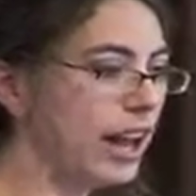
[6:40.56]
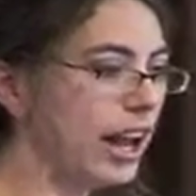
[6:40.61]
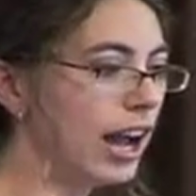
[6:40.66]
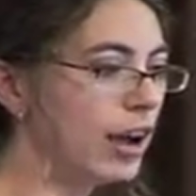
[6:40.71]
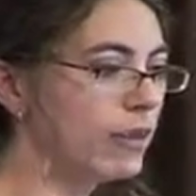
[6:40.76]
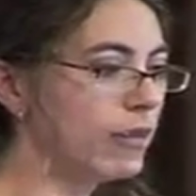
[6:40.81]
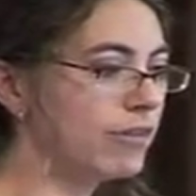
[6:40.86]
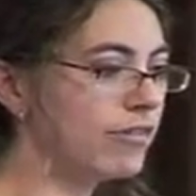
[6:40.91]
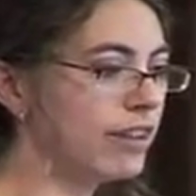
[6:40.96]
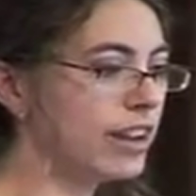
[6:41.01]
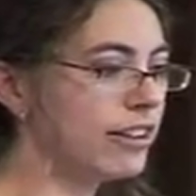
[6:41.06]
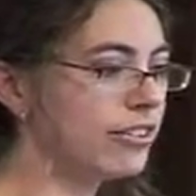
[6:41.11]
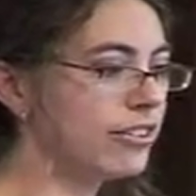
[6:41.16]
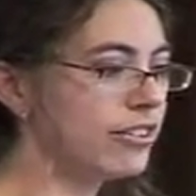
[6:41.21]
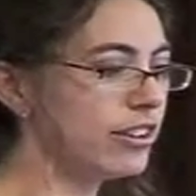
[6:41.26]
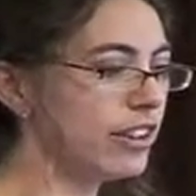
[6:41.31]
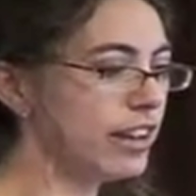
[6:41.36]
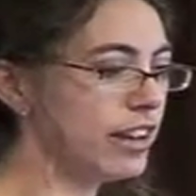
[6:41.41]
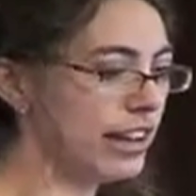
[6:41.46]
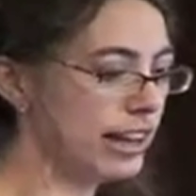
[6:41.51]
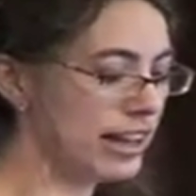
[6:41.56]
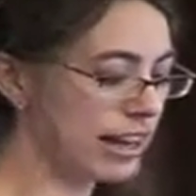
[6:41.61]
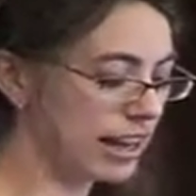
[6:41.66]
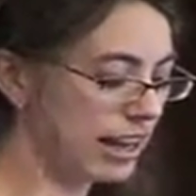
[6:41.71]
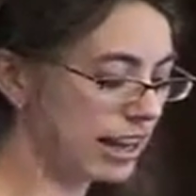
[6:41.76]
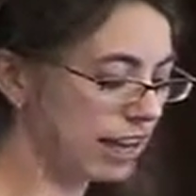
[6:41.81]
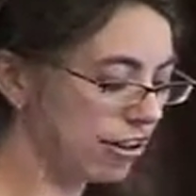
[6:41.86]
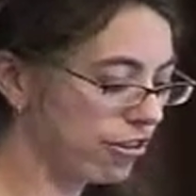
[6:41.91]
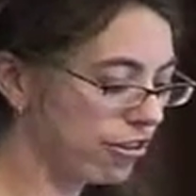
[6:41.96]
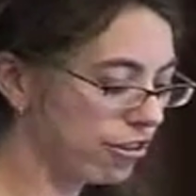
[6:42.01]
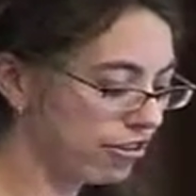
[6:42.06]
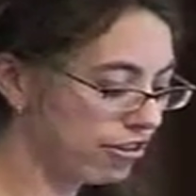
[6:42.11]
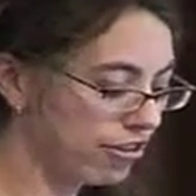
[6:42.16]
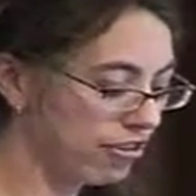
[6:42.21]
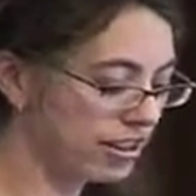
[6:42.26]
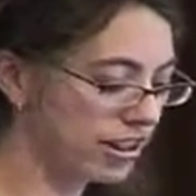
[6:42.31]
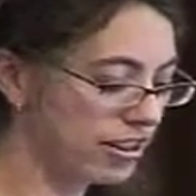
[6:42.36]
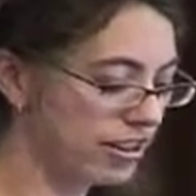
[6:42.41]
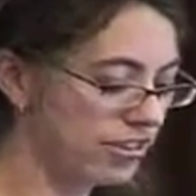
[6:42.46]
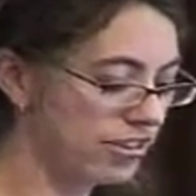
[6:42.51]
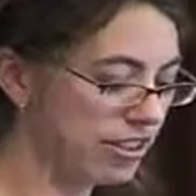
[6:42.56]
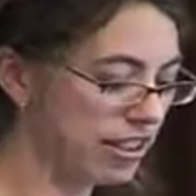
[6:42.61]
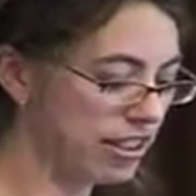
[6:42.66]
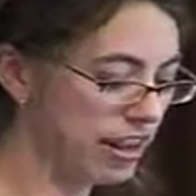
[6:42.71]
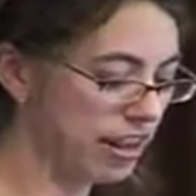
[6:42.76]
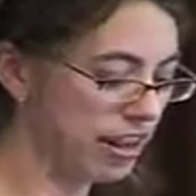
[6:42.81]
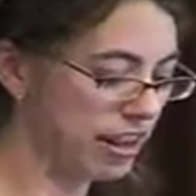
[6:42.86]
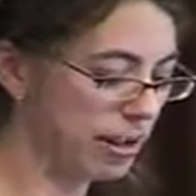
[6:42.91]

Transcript: And we found across the studies that,